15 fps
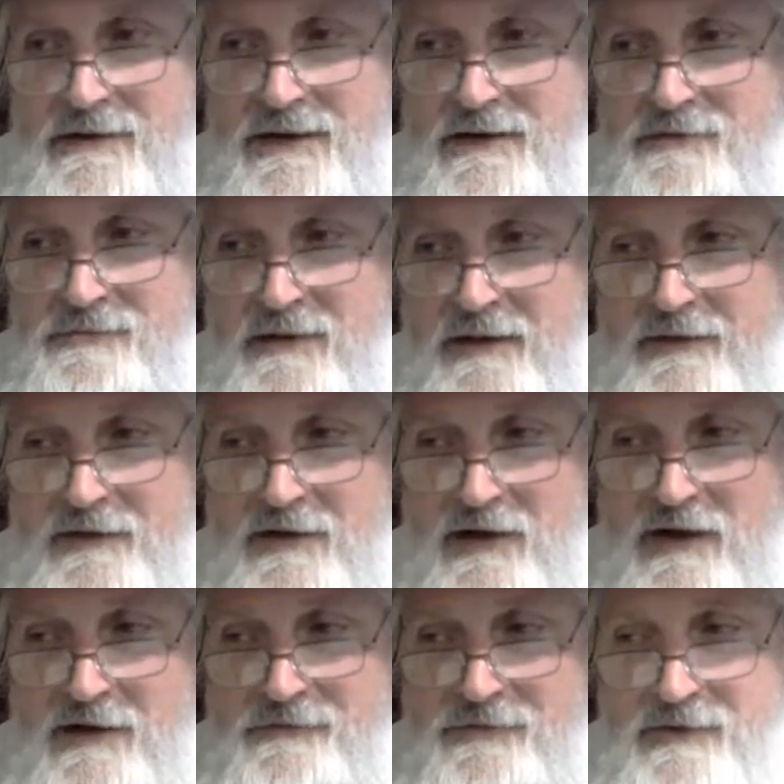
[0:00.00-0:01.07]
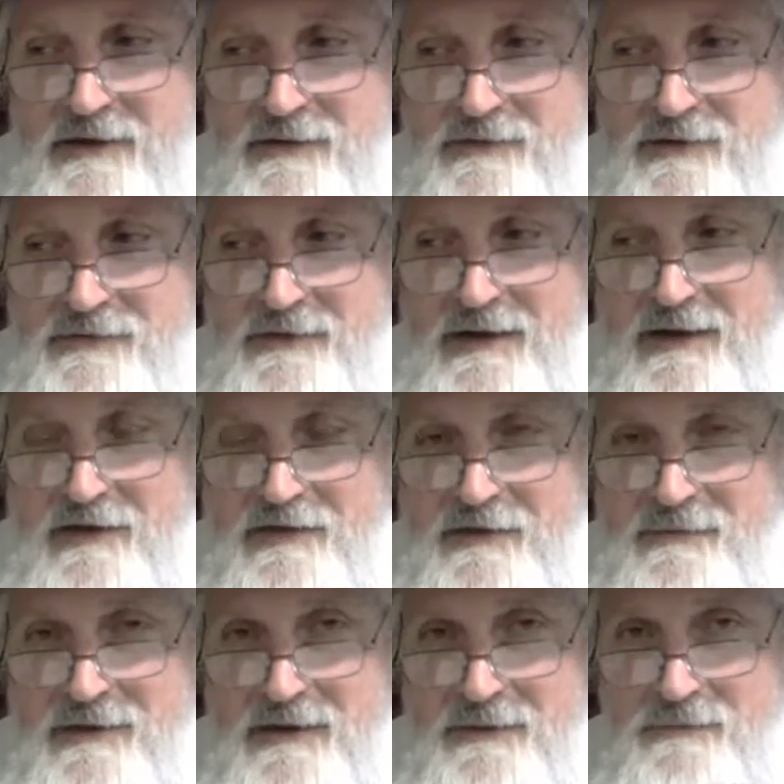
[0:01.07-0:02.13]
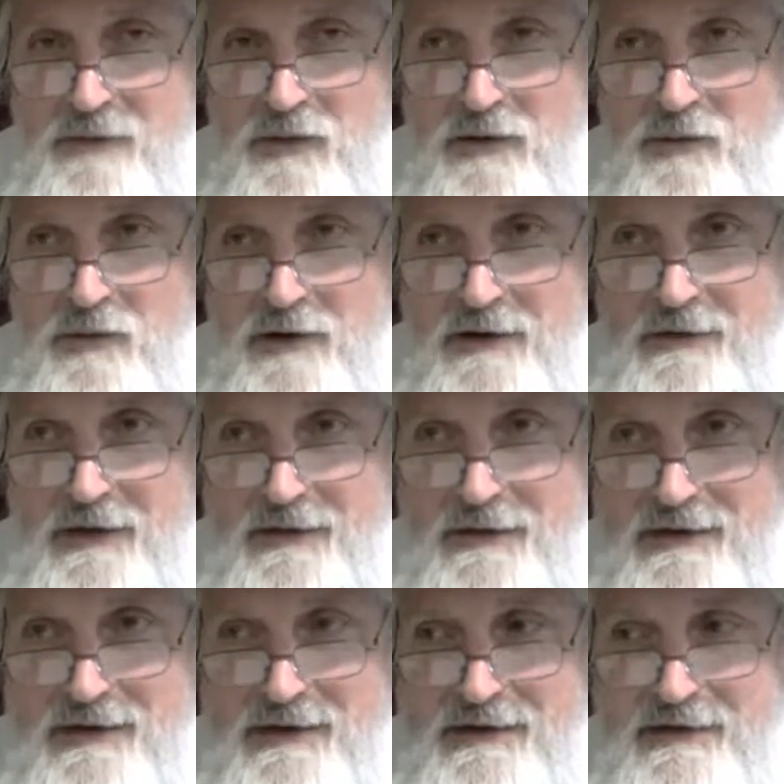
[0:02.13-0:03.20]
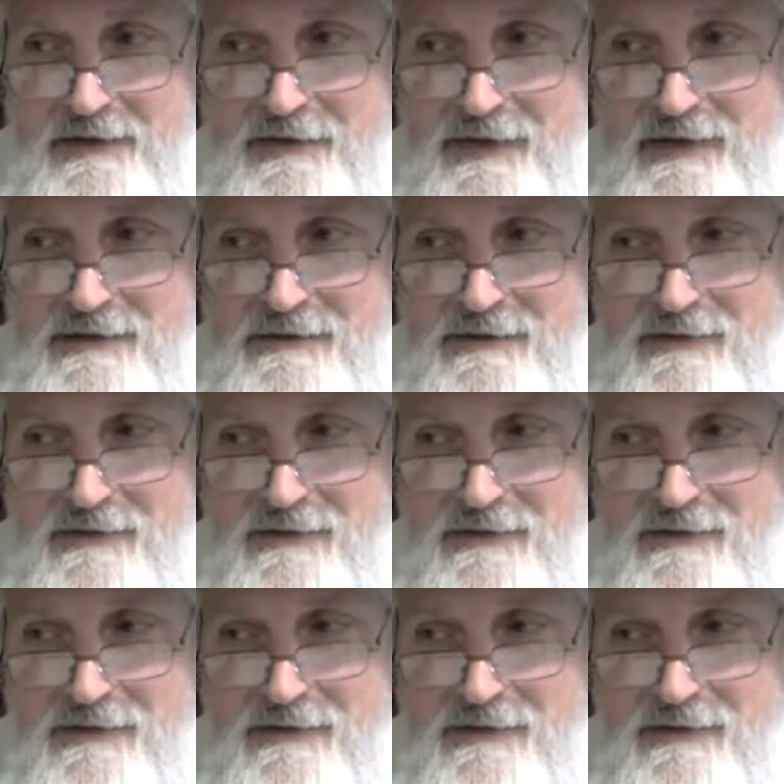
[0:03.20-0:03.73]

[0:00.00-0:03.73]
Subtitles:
his brother's offering was found to be more worthy than his, and